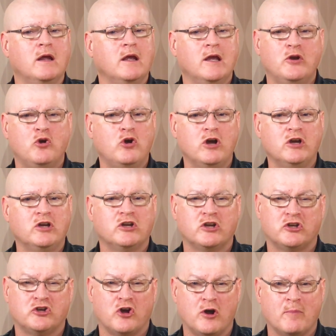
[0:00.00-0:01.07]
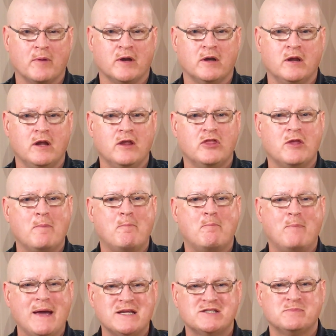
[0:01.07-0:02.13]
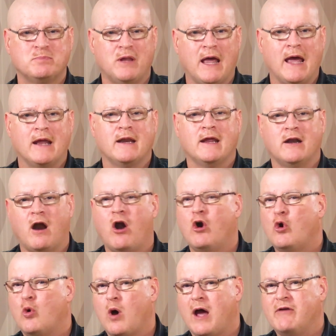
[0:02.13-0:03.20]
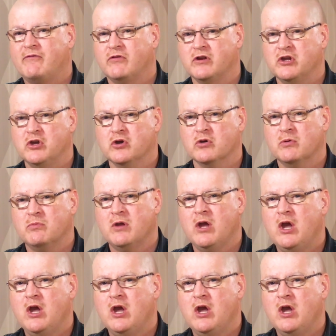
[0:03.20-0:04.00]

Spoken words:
In order to determine the best plan and ROI for you,